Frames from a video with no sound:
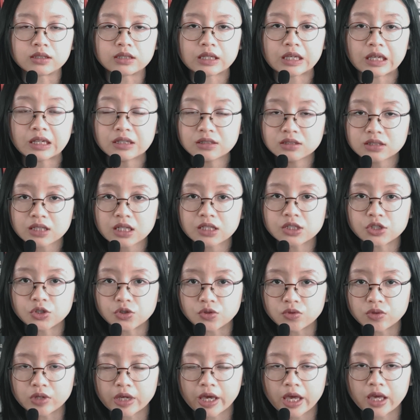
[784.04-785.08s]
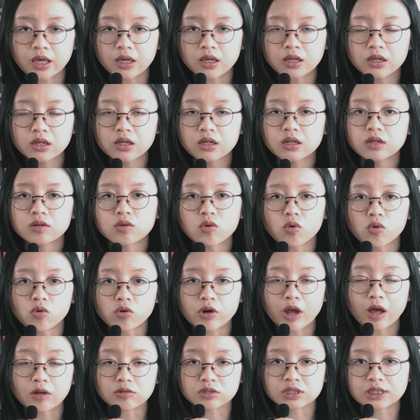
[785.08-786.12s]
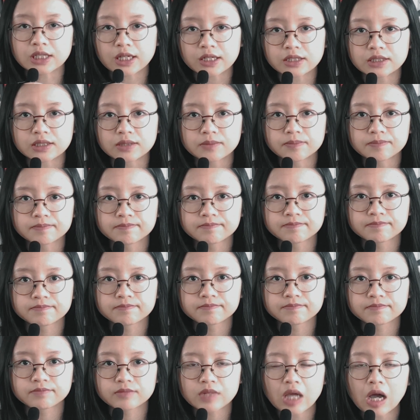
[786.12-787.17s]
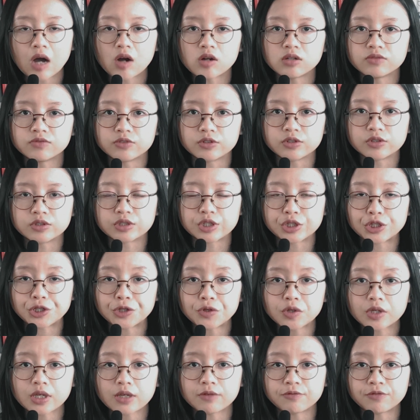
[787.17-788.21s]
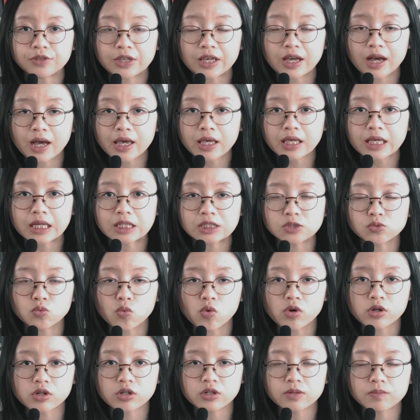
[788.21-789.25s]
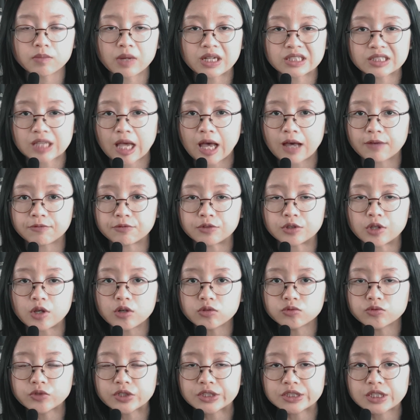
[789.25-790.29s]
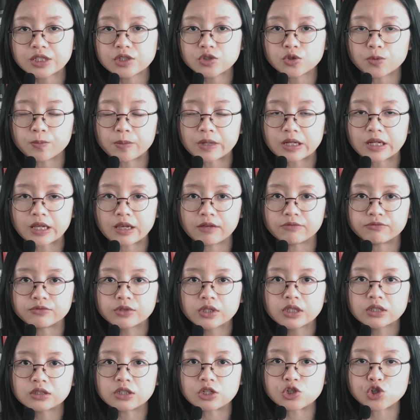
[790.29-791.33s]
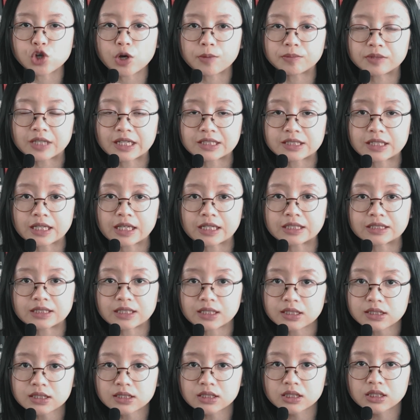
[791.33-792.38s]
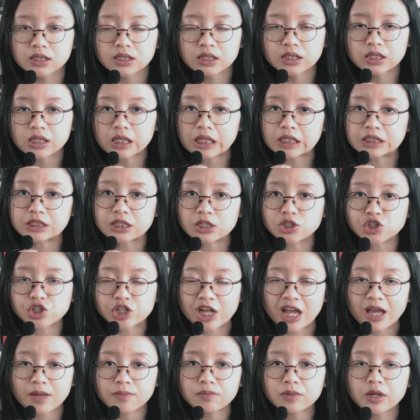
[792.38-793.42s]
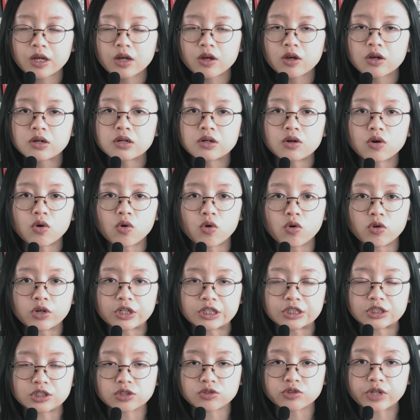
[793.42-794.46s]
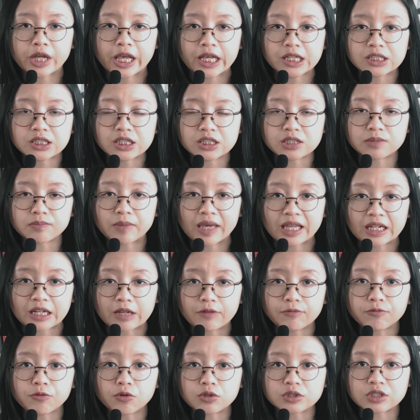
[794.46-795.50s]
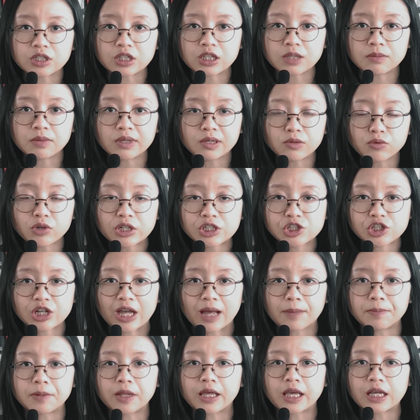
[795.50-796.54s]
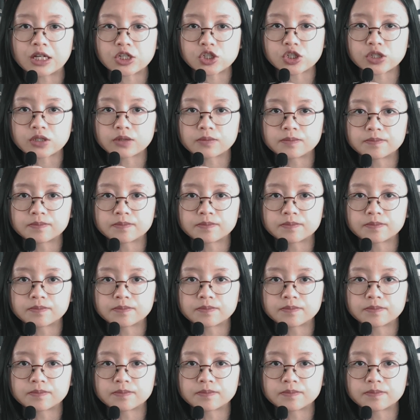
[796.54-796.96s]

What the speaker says: inside the UK or outside. However, the UKVI caseworker must have no reason to believe the job doesn't exist, is a sham, or is created mainly for the immigration application.